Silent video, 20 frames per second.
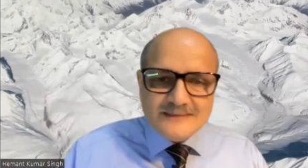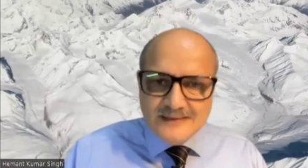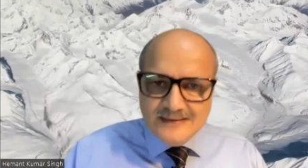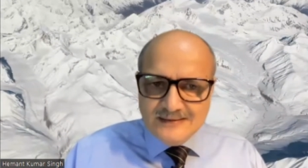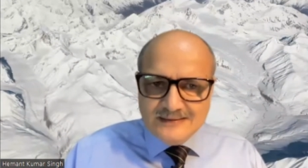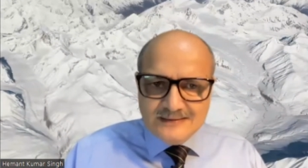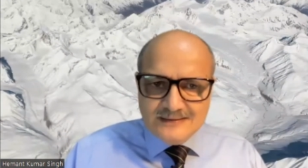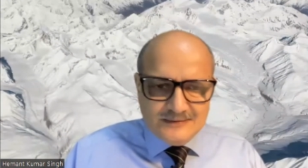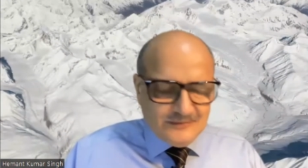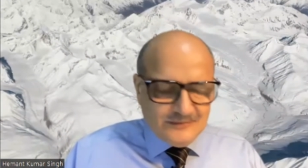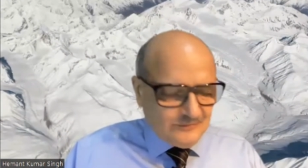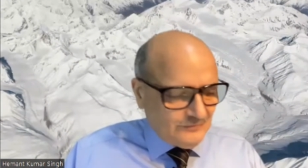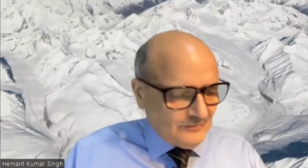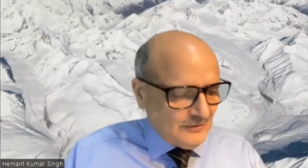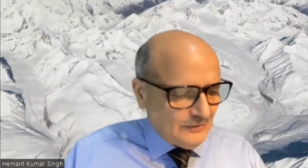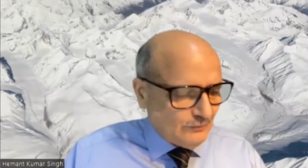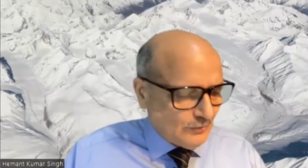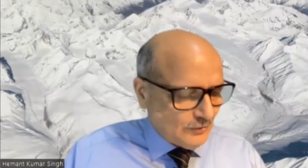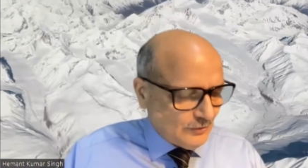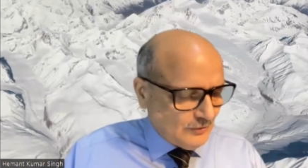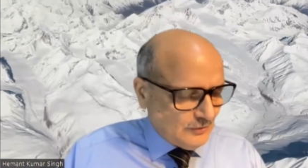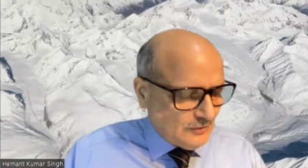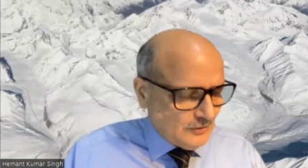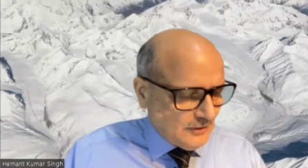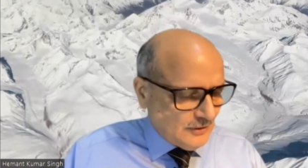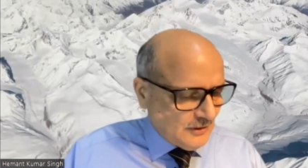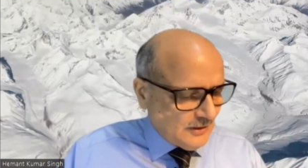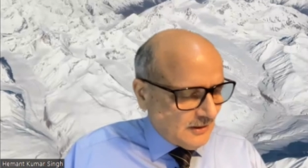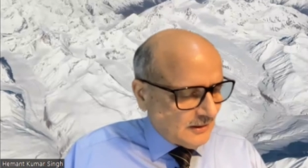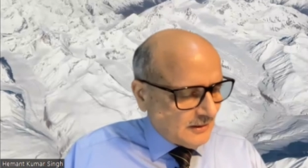I think we
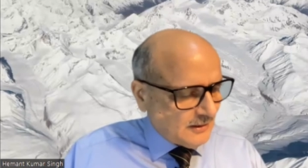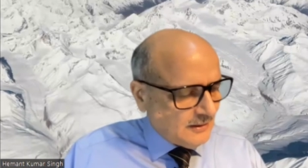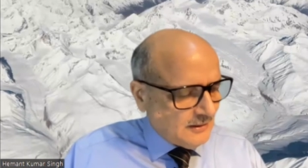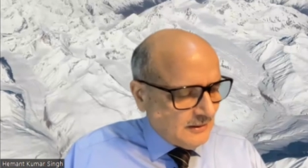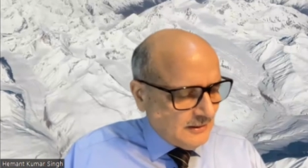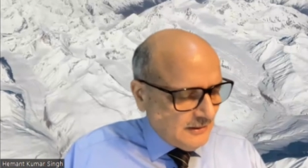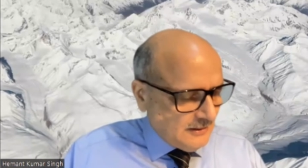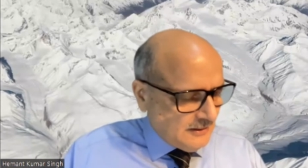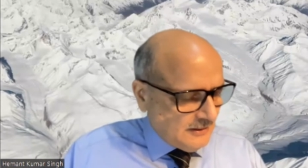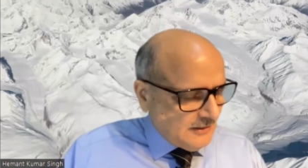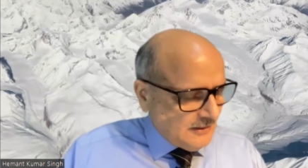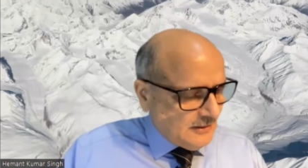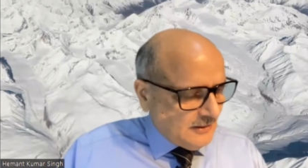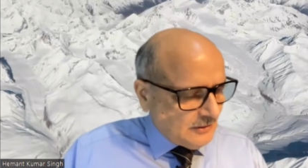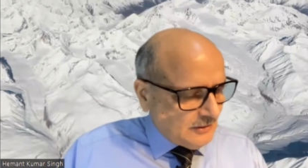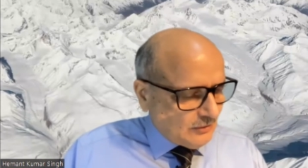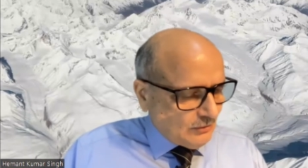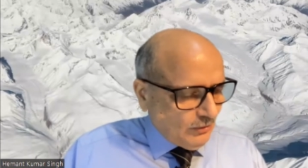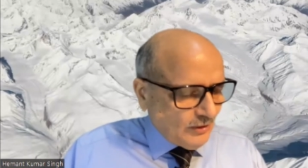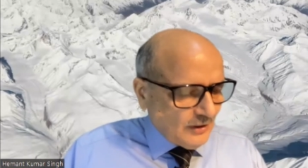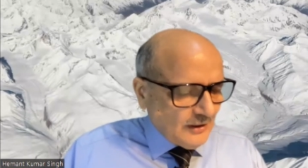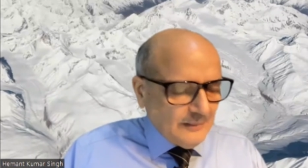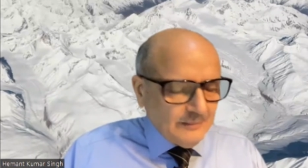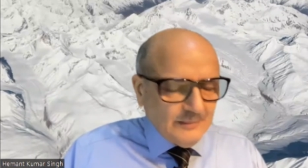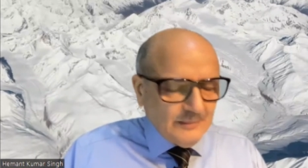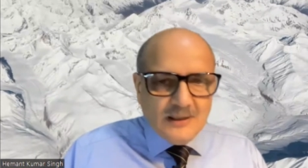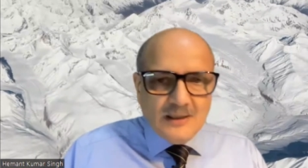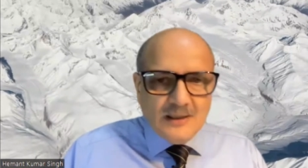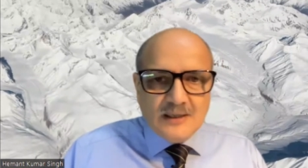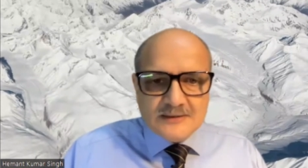would call
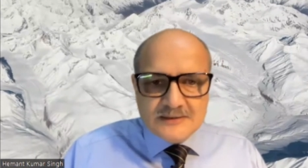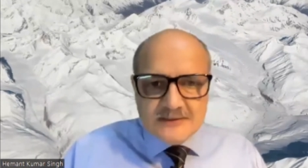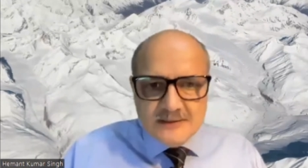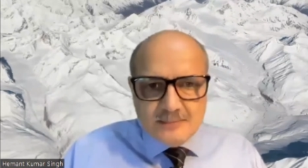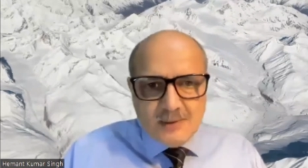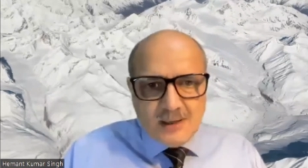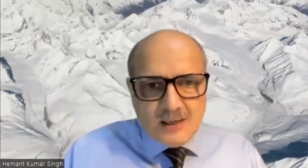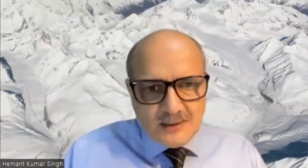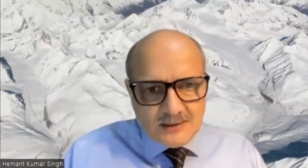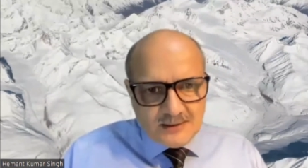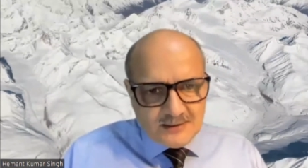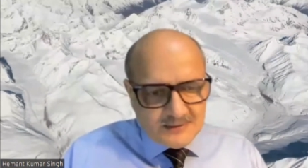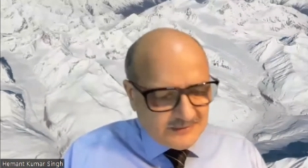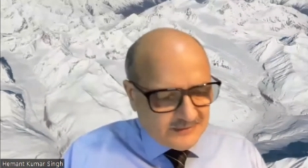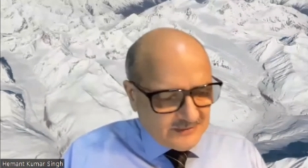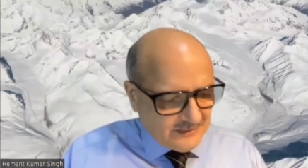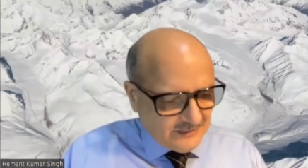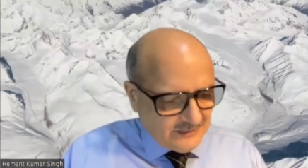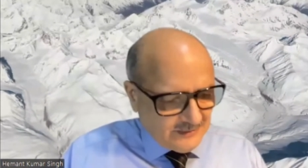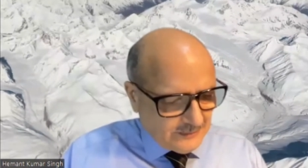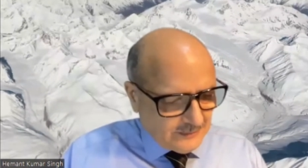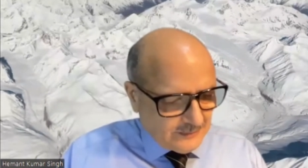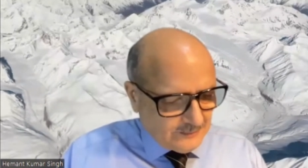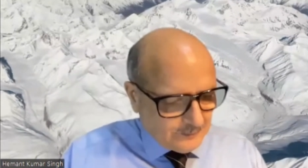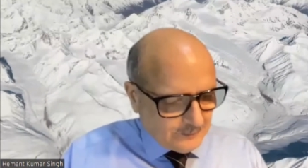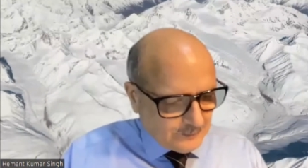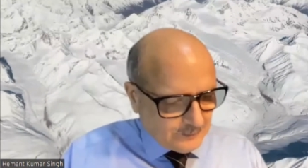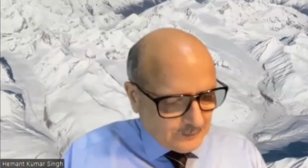him Atimaharathi,